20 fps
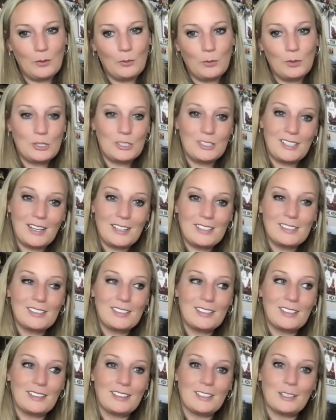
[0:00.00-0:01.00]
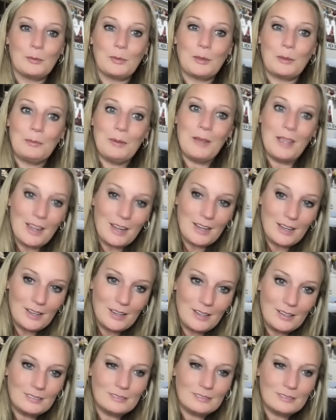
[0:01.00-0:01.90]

which is actually a little bit big.